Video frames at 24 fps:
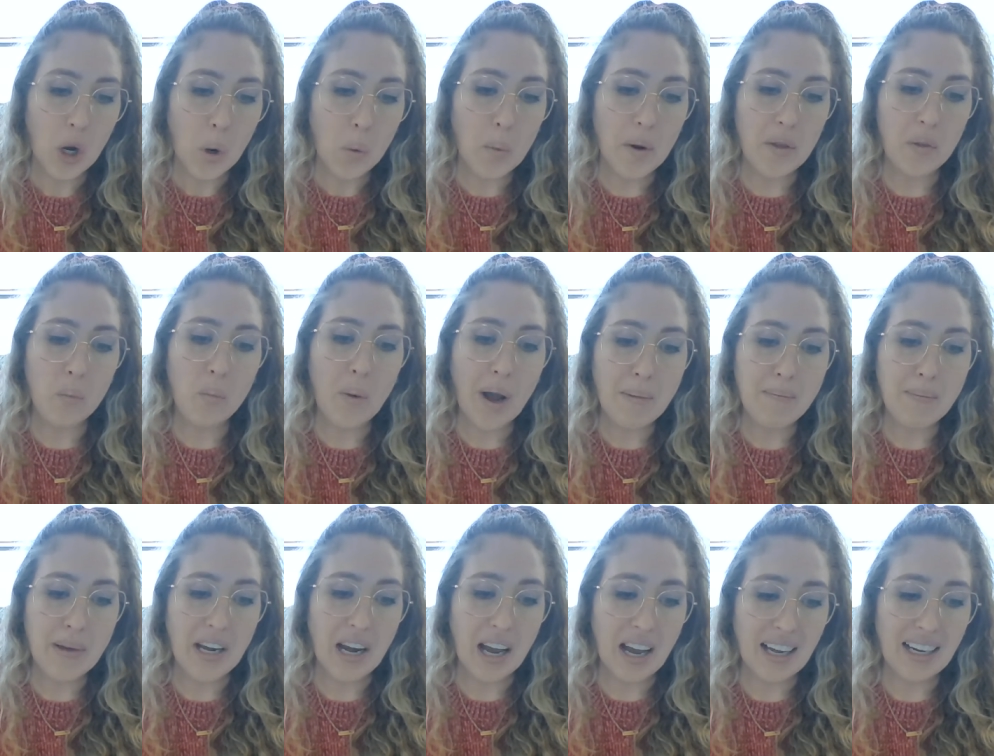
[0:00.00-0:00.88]
with
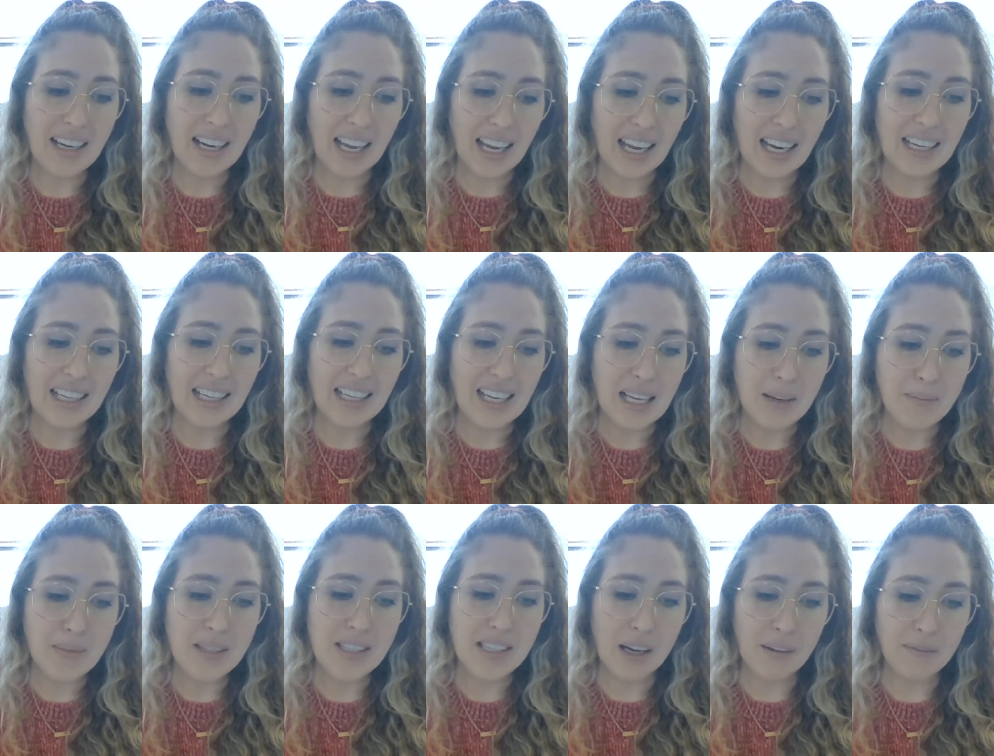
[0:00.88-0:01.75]
weapon unaided
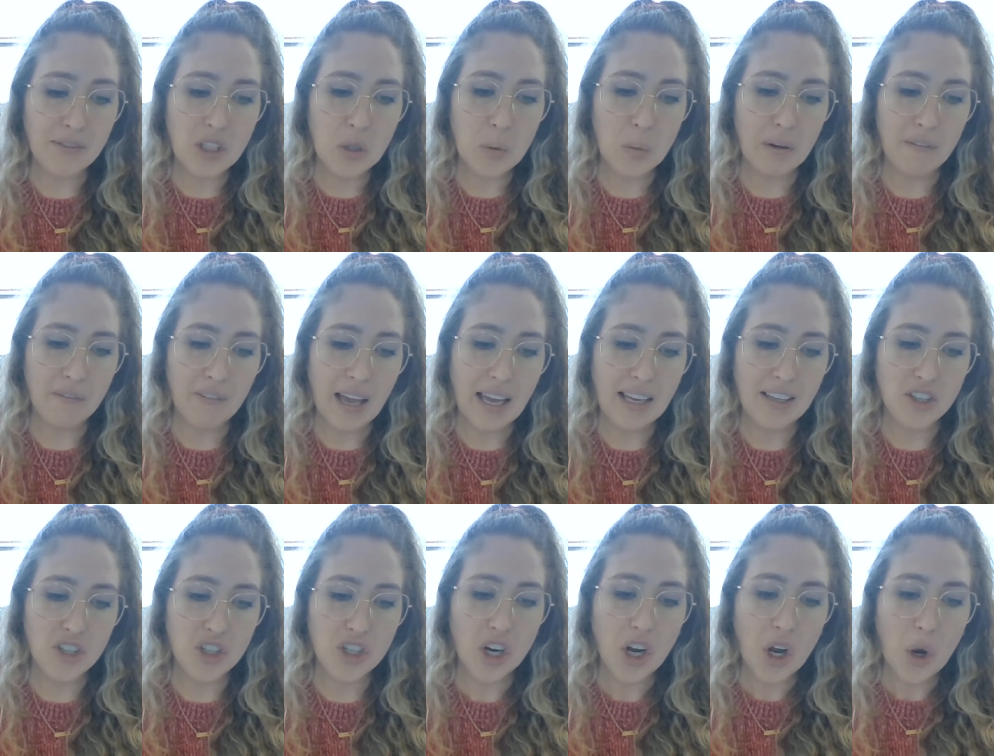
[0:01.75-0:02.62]
himself to
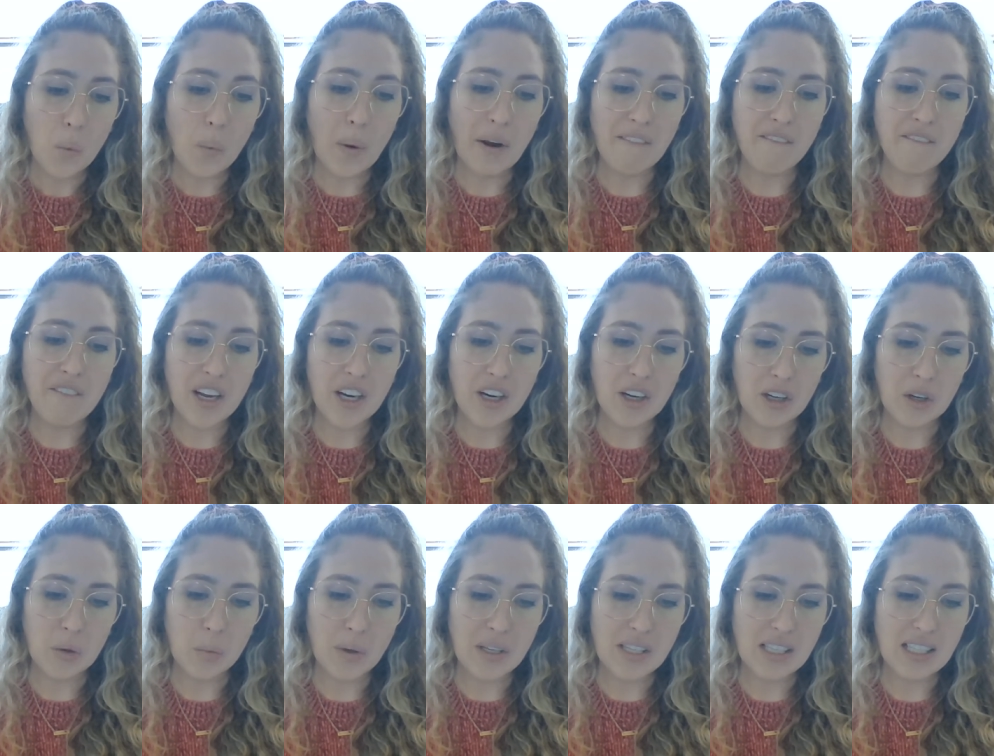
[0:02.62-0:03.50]
avenge when vigor
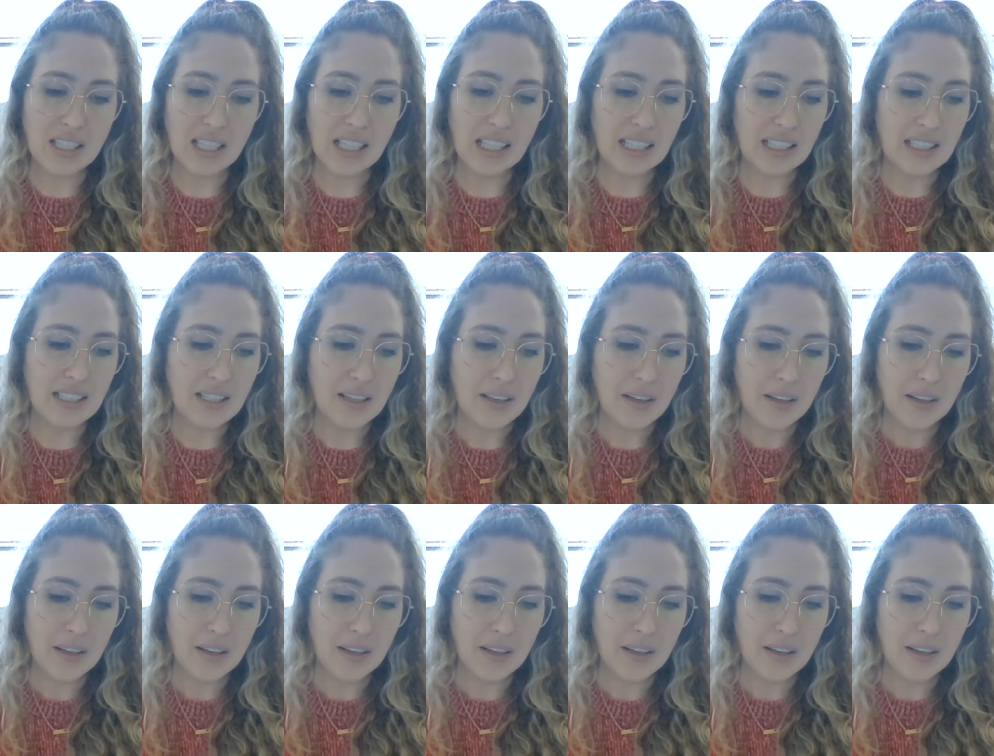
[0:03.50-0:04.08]
was needed.